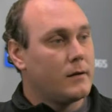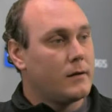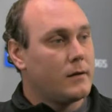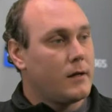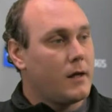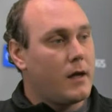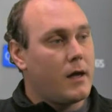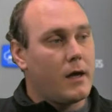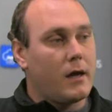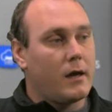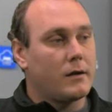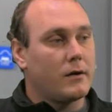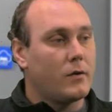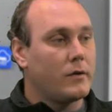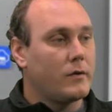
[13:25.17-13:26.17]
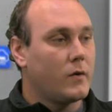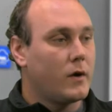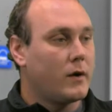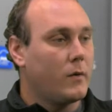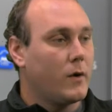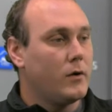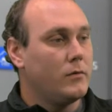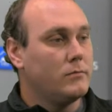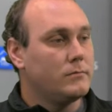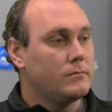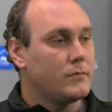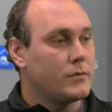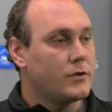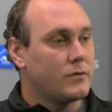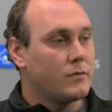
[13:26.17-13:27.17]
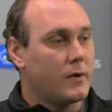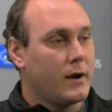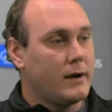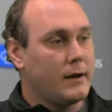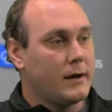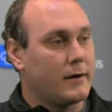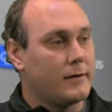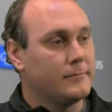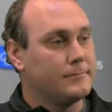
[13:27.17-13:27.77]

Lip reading: and go into our quote, which is right here.